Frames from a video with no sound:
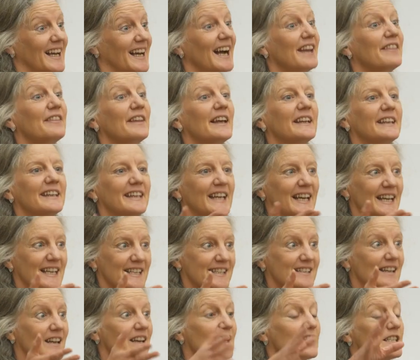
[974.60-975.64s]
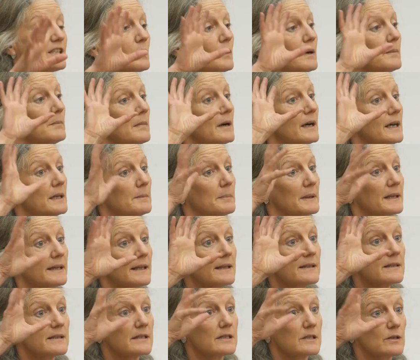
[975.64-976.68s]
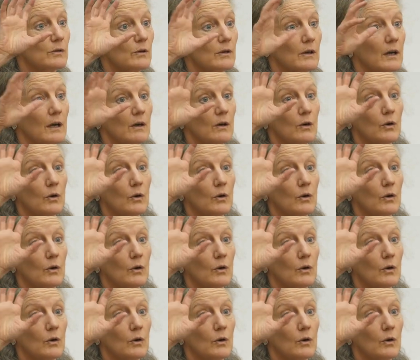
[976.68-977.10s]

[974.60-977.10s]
And then, yes. So our mind begins to